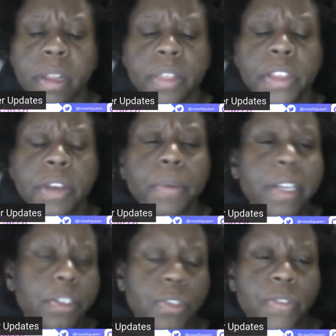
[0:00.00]
the
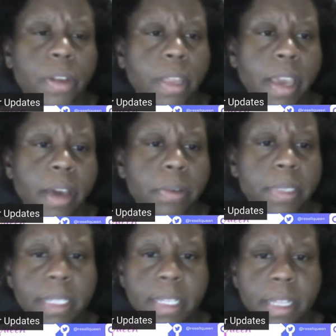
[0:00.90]
erasers falling out or
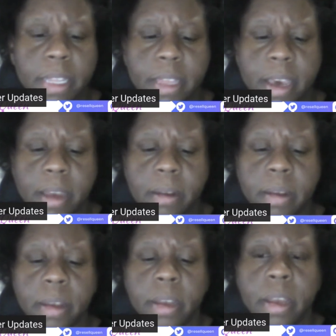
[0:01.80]
something like that.
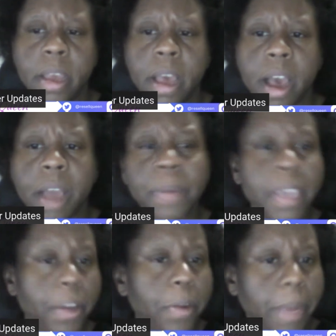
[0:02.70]
I
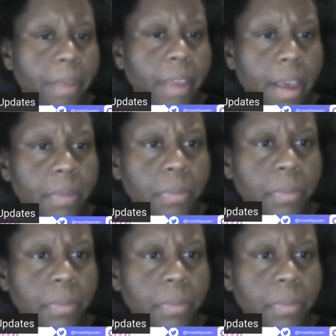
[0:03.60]
would care about that